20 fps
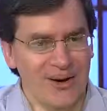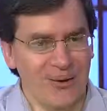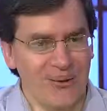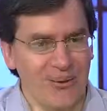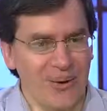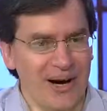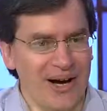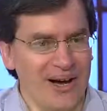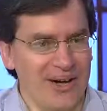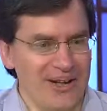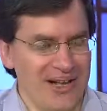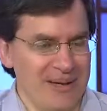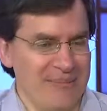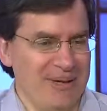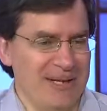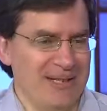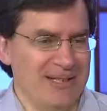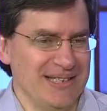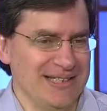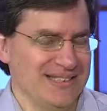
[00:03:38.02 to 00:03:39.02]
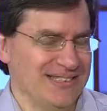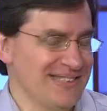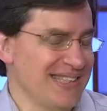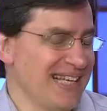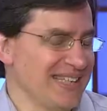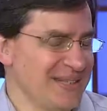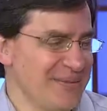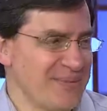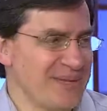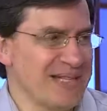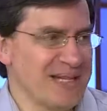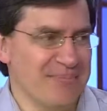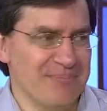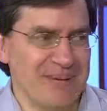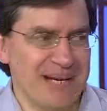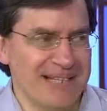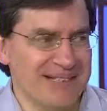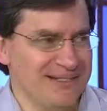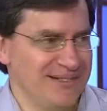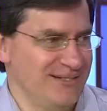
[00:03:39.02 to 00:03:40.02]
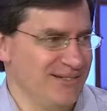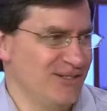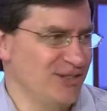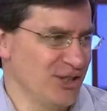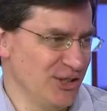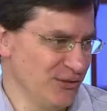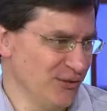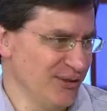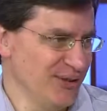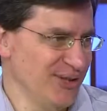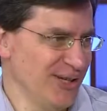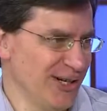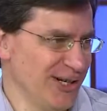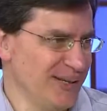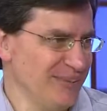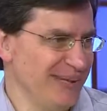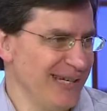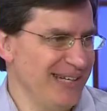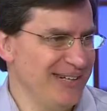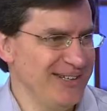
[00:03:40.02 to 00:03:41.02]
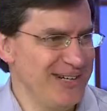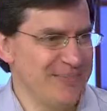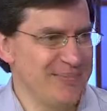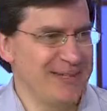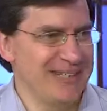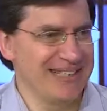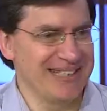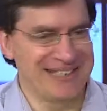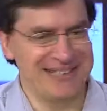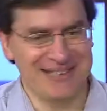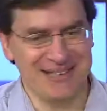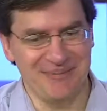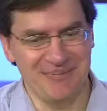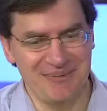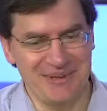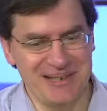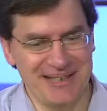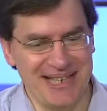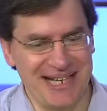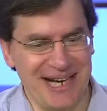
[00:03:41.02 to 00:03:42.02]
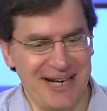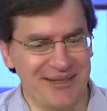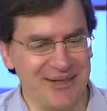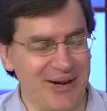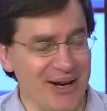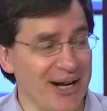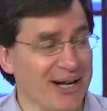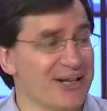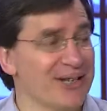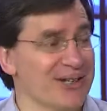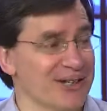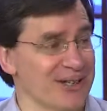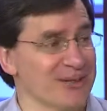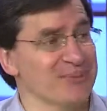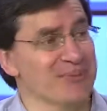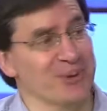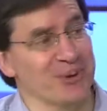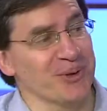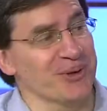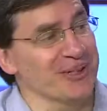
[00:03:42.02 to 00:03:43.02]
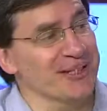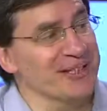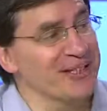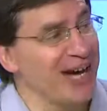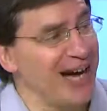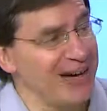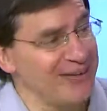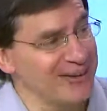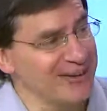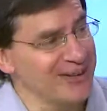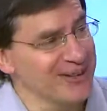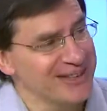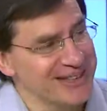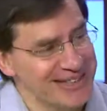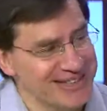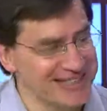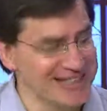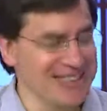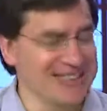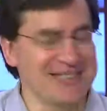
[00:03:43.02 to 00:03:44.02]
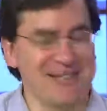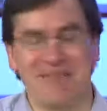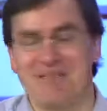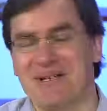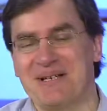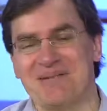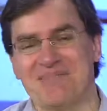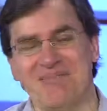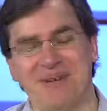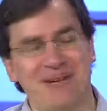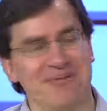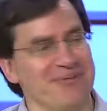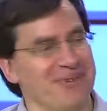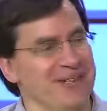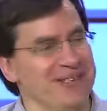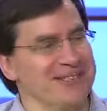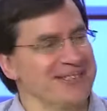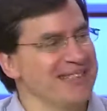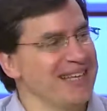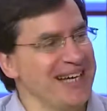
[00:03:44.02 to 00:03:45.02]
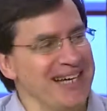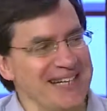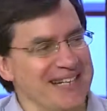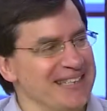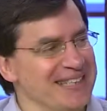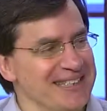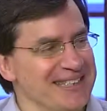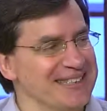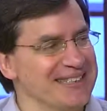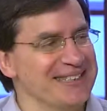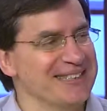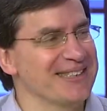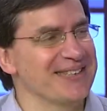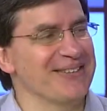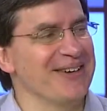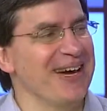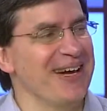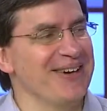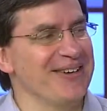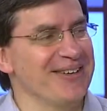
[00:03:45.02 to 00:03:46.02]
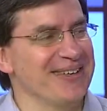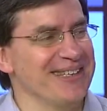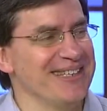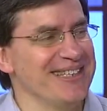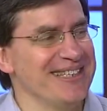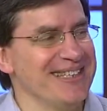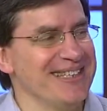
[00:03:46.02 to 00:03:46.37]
Well, I mean, it's not something that men generally talk about. Right? I mean, it's something that I thought I could explore in a novel. It's not something my friends and I sit so around. So you didn't